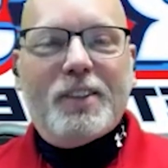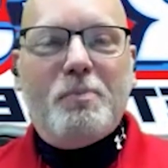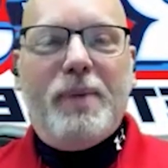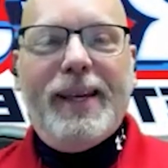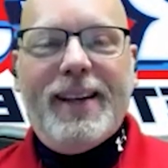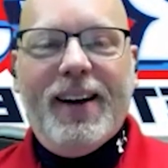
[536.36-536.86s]

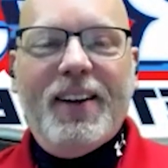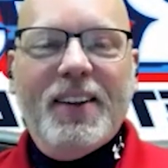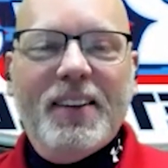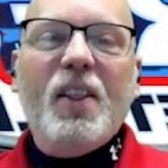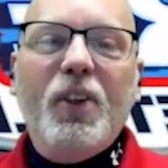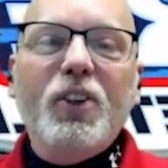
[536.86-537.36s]
because
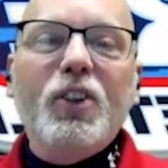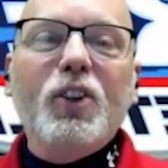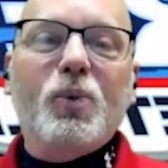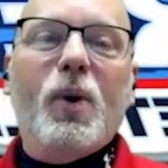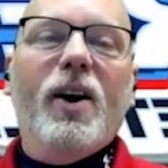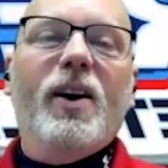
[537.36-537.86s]
this is
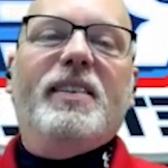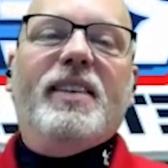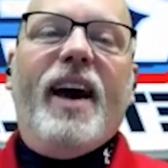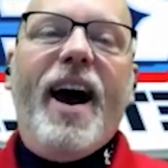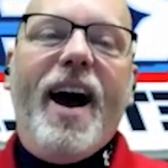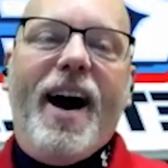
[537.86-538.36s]
where it's
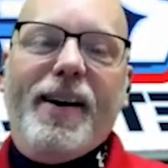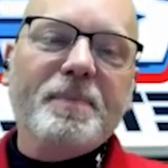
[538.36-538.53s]
at.